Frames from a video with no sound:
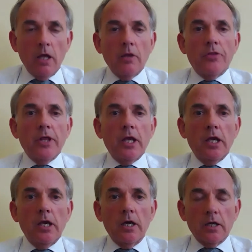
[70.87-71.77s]

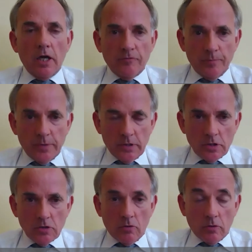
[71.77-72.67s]
the
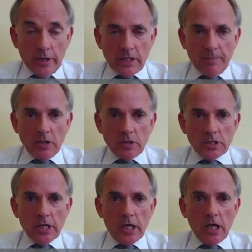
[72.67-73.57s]
government or
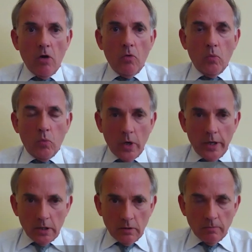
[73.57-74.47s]
HMRC
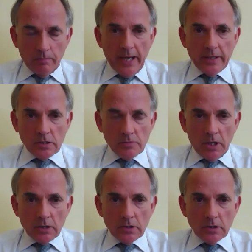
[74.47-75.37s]
will pay as
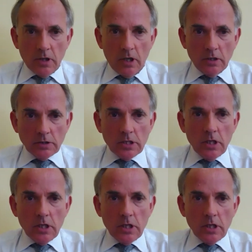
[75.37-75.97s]
part of the grant